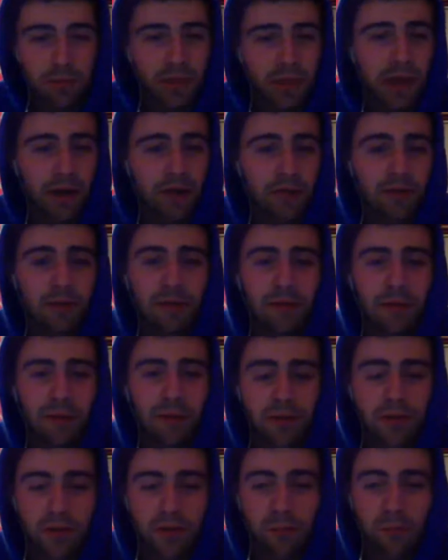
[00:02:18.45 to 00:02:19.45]
Game was sold
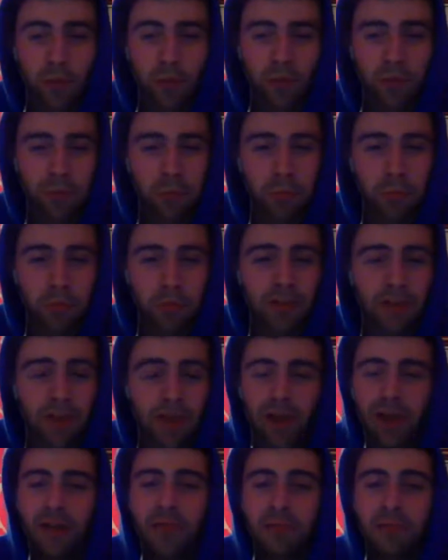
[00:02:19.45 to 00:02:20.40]
out. Good support for